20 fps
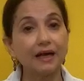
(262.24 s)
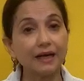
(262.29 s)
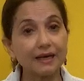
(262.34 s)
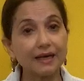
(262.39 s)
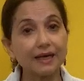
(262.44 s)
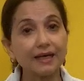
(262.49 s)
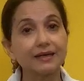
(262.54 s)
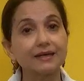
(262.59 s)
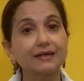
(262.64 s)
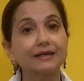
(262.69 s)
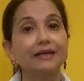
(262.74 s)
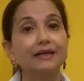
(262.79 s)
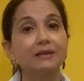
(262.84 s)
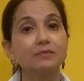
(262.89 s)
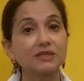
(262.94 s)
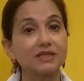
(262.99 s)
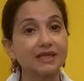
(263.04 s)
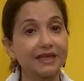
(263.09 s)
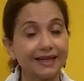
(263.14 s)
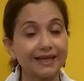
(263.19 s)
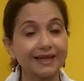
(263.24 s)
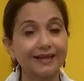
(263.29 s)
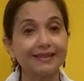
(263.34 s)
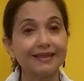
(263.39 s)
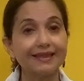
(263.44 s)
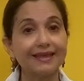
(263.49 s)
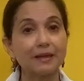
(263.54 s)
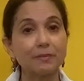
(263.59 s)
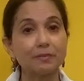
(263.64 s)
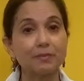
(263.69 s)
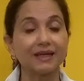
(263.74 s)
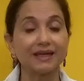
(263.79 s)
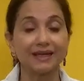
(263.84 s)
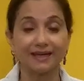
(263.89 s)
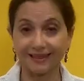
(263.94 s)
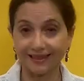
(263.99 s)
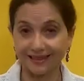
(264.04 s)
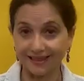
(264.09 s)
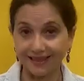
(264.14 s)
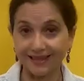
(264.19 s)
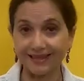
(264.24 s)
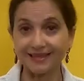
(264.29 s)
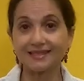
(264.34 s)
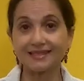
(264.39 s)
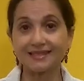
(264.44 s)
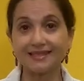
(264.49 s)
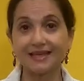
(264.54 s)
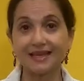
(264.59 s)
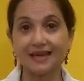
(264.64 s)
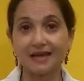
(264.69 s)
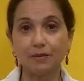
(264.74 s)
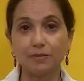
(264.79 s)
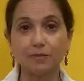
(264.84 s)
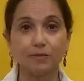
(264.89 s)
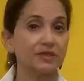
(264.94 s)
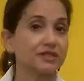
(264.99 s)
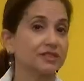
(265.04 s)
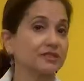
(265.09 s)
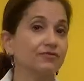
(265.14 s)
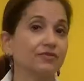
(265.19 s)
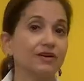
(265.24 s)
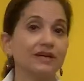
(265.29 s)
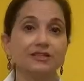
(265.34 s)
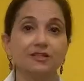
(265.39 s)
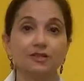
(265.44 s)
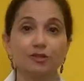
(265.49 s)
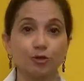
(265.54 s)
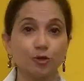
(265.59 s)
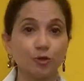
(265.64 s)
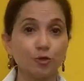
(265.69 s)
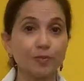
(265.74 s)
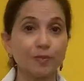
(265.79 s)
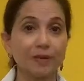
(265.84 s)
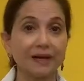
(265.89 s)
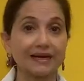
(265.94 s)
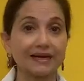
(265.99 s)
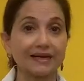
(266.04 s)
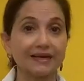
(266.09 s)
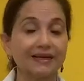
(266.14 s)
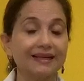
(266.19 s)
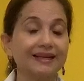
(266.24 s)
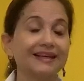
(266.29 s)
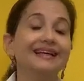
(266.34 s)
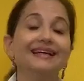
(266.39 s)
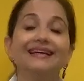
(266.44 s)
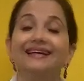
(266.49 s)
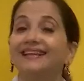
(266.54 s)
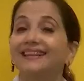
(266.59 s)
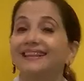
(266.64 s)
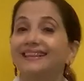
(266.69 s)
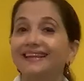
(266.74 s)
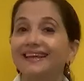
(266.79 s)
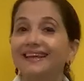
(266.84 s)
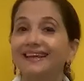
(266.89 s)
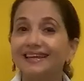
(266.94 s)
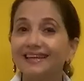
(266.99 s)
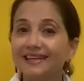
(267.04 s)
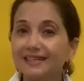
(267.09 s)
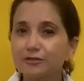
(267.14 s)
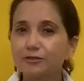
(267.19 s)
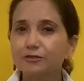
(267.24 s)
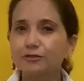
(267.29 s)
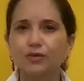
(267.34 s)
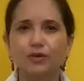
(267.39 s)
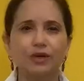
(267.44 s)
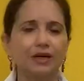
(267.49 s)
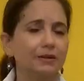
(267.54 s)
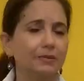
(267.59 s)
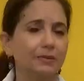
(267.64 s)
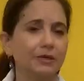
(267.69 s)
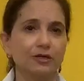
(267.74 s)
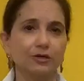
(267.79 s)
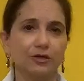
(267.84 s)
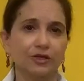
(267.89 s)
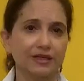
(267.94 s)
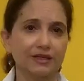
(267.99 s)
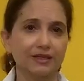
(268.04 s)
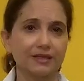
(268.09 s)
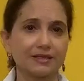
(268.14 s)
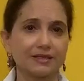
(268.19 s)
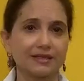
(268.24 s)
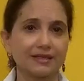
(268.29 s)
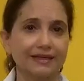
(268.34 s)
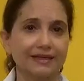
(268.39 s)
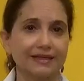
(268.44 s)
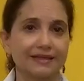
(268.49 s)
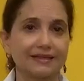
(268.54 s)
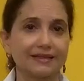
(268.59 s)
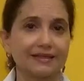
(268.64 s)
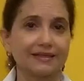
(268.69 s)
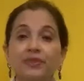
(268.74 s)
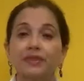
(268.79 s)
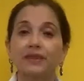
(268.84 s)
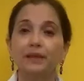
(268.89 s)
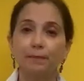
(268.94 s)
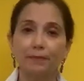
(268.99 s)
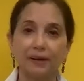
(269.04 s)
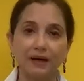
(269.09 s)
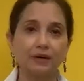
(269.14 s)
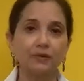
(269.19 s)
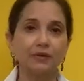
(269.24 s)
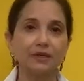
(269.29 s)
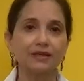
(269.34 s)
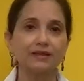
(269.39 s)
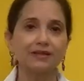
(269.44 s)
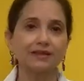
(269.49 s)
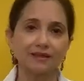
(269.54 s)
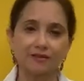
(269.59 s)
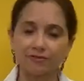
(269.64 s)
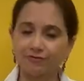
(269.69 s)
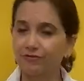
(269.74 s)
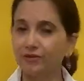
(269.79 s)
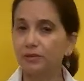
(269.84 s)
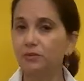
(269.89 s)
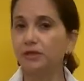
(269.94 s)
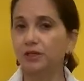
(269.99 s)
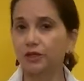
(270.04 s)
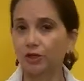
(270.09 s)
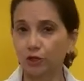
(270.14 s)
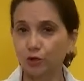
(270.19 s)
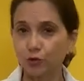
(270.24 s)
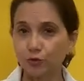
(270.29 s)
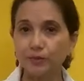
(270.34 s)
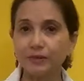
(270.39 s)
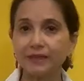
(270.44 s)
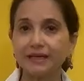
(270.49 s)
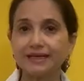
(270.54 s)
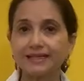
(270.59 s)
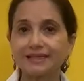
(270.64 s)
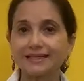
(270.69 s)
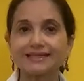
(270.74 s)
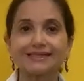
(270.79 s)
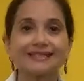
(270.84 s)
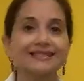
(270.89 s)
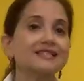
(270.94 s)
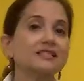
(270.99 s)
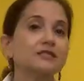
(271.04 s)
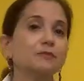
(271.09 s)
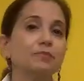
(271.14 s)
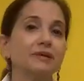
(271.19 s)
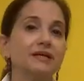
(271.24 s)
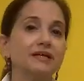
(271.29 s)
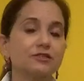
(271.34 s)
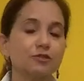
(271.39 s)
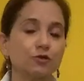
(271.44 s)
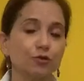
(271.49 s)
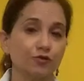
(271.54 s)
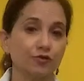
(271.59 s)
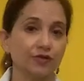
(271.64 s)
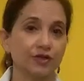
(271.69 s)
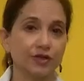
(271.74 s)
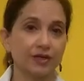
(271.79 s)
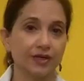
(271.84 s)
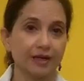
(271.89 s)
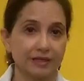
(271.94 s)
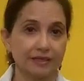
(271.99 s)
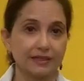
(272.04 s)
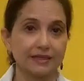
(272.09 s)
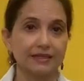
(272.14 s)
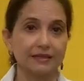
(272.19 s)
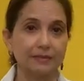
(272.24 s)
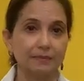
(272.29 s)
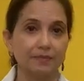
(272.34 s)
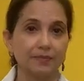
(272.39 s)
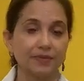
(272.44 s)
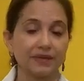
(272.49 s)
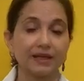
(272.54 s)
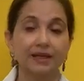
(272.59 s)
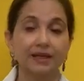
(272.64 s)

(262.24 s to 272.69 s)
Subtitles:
unlike her namesake in the epic, this Sia must fight her own battle. There is no army on her side. The power that the film accumulates dissipates over the runtime.